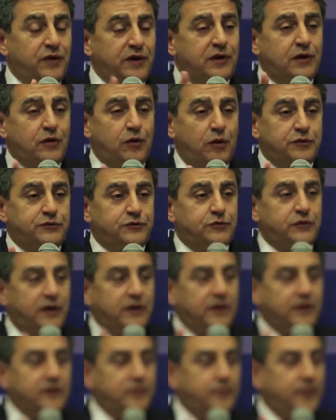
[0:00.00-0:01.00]
very close to
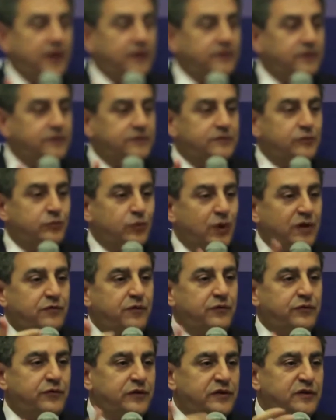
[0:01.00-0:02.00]
their independence, the
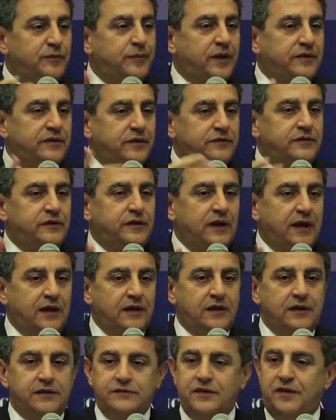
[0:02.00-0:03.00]
wave of independence in the
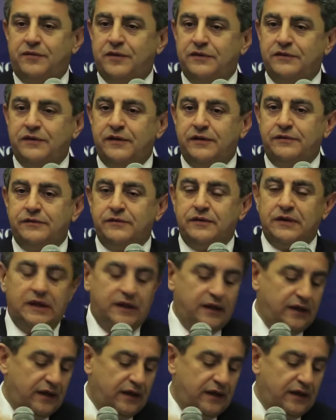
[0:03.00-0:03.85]
early 70s.